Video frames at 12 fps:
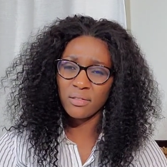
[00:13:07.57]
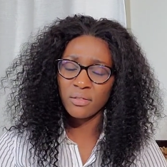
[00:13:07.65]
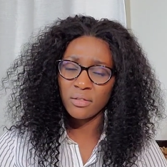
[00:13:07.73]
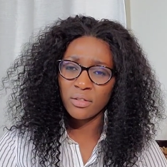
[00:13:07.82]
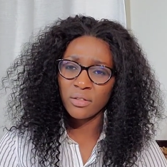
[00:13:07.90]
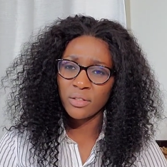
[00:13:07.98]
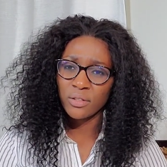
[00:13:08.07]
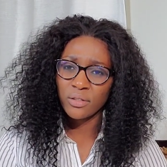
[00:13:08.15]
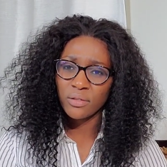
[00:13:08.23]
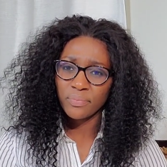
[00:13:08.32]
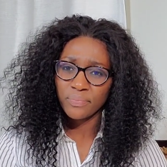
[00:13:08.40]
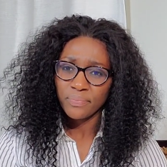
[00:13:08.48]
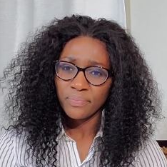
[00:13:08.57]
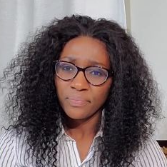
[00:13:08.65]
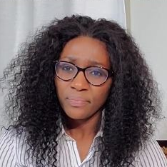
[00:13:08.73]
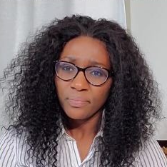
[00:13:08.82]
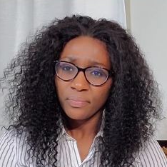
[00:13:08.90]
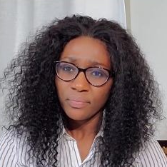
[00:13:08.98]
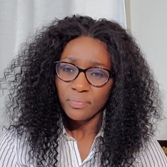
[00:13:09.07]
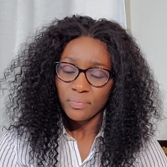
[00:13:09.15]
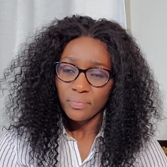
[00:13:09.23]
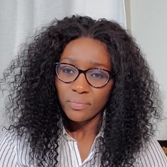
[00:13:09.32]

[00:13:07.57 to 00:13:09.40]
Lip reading: Nobody speaks.